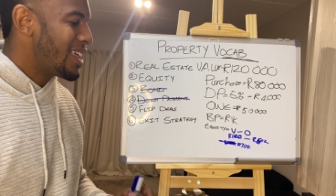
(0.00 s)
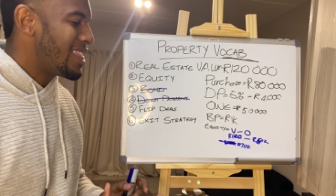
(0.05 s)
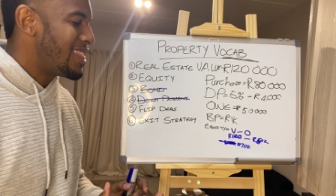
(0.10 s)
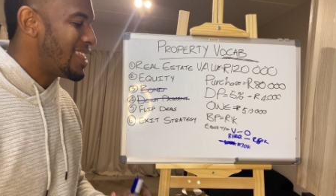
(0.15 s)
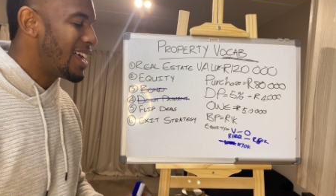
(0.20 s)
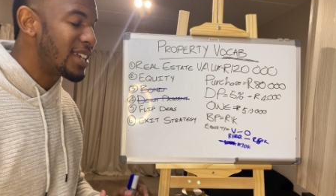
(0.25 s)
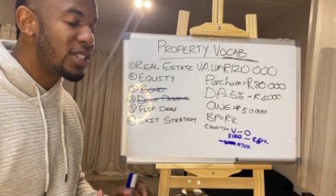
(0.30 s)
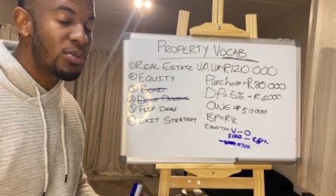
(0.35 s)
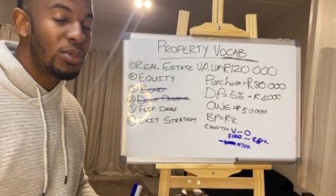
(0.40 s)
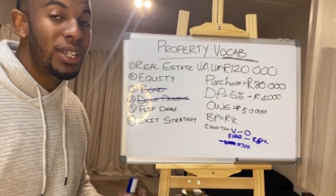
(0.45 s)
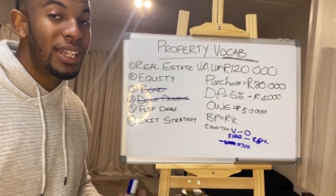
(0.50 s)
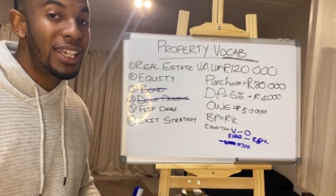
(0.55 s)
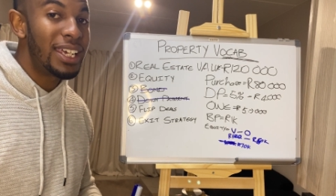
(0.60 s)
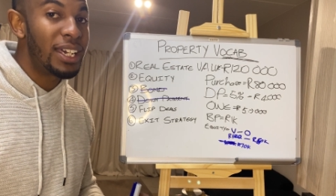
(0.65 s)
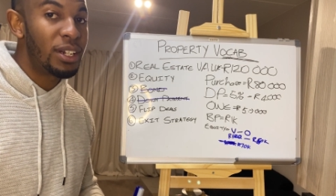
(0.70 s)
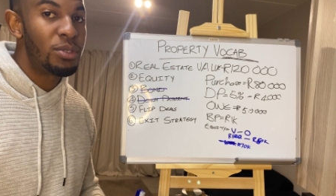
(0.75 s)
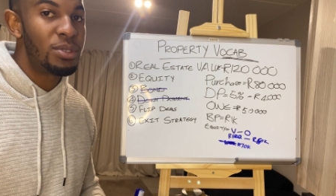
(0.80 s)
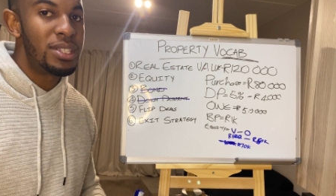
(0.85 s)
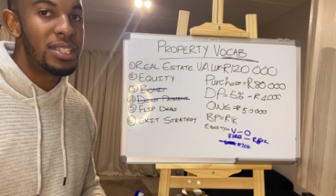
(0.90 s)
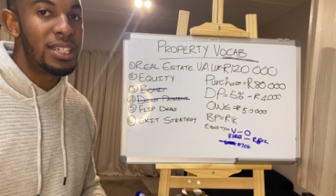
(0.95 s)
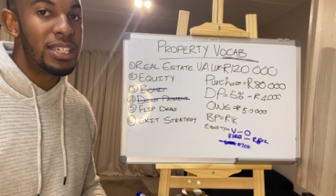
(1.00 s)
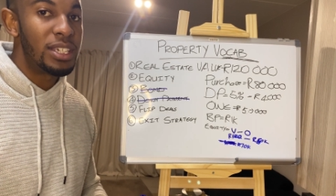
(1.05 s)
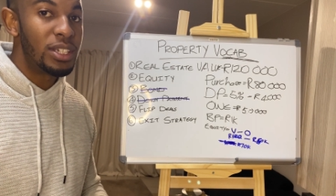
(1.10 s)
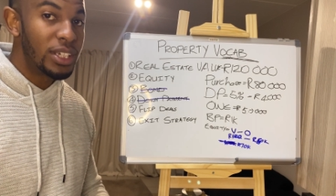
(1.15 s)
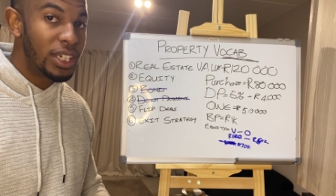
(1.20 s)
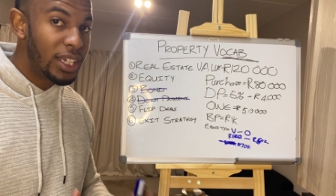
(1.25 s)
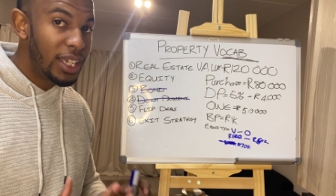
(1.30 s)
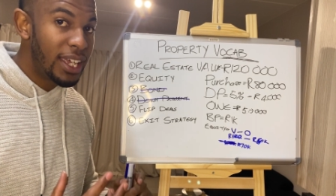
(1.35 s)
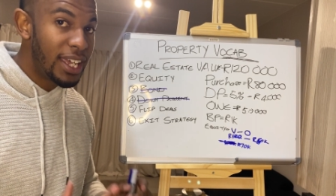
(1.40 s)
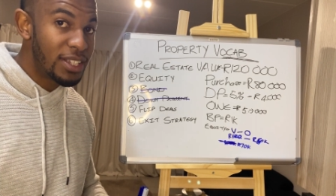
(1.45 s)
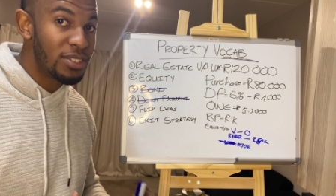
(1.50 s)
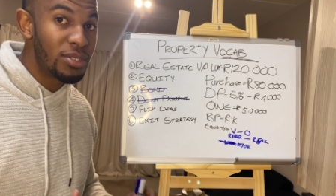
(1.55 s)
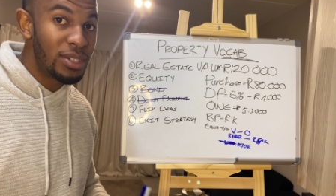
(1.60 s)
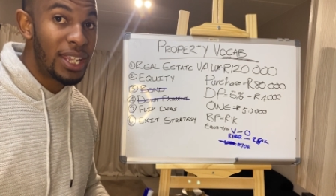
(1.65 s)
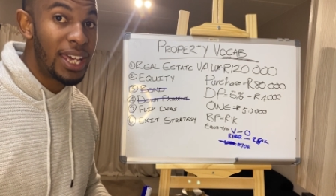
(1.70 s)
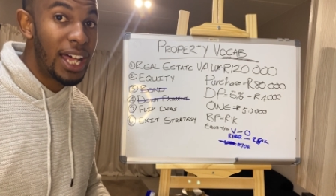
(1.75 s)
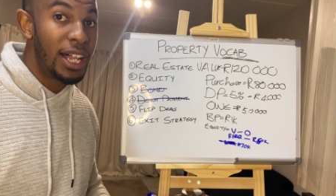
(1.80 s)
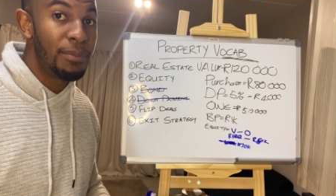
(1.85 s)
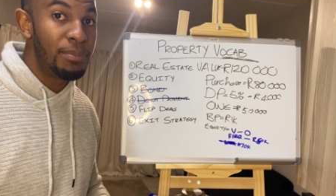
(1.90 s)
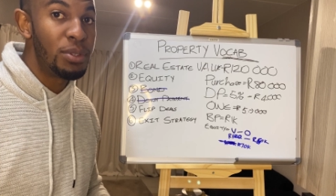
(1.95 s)
That's what equity is going to
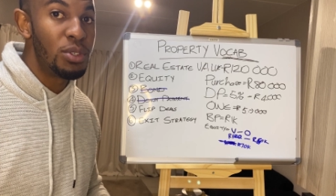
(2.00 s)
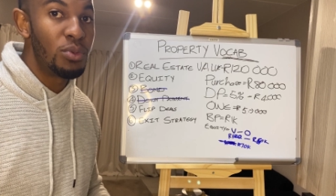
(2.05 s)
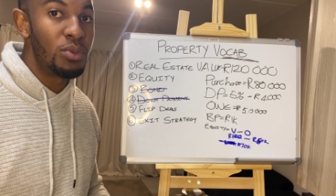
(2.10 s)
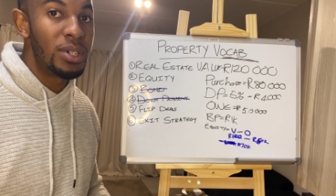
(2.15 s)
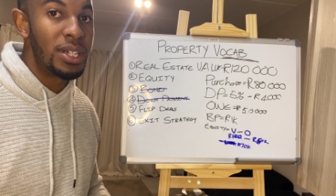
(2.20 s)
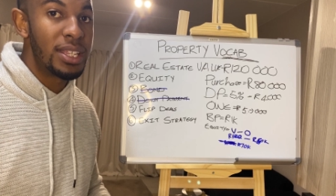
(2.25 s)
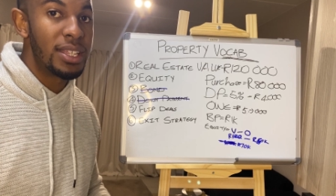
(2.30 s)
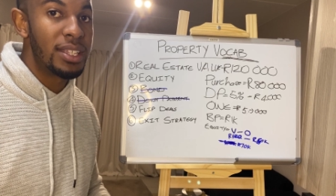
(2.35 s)
help you with.